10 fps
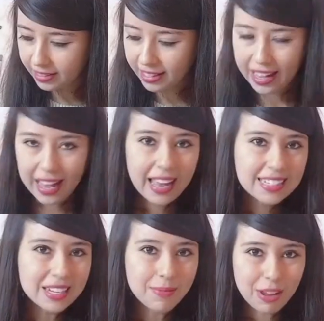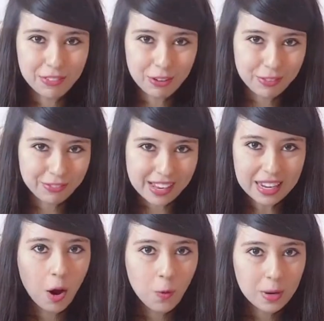And some leftover felt. I
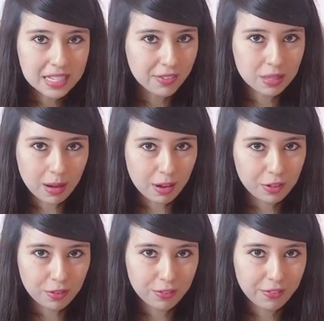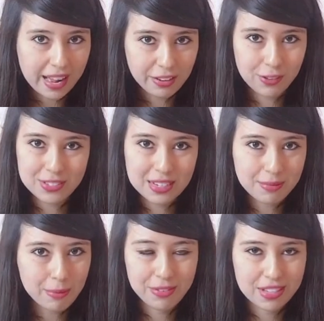always have some leftover felt. If you've seen my
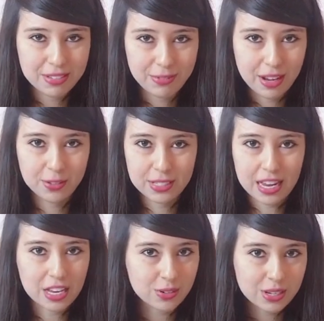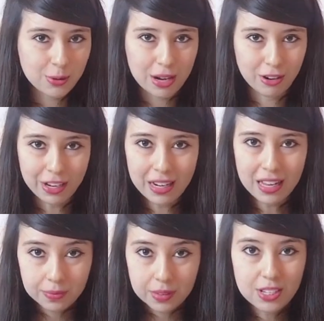previous videos, I use it quite often.
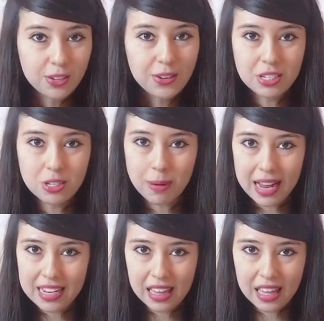So no need to buy anything.